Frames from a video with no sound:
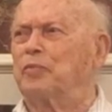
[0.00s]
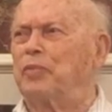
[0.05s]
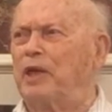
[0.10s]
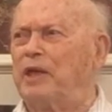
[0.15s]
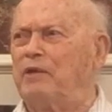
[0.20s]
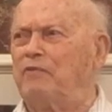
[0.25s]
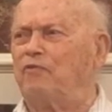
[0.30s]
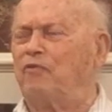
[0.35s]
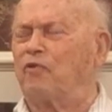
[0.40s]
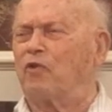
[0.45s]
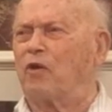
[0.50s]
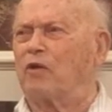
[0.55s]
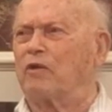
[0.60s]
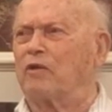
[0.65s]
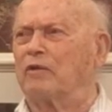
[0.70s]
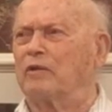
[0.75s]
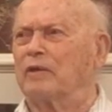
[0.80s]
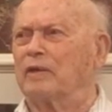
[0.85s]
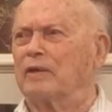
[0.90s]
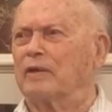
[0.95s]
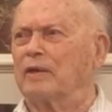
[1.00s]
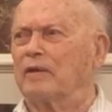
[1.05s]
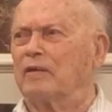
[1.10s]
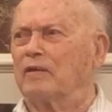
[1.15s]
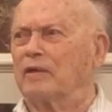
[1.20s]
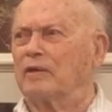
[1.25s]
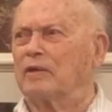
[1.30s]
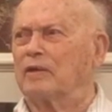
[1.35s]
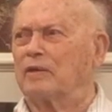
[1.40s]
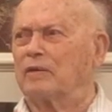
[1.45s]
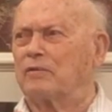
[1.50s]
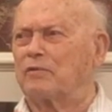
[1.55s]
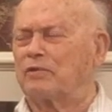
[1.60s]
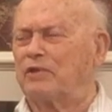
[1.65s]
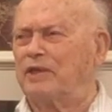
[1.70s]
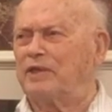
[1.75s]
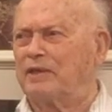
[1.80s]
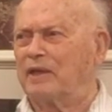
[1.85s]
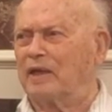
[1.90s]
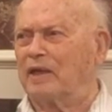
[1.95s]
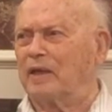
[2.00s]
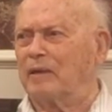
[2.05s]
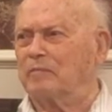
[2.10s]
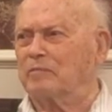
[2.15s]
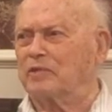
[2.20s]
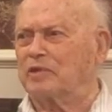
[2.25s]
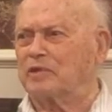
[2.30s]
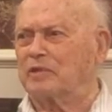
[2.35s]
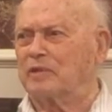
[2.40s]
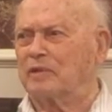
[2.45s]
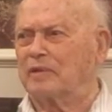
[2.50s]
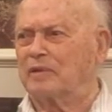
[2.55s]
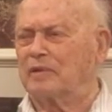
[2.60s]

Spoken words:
paid for 3 times.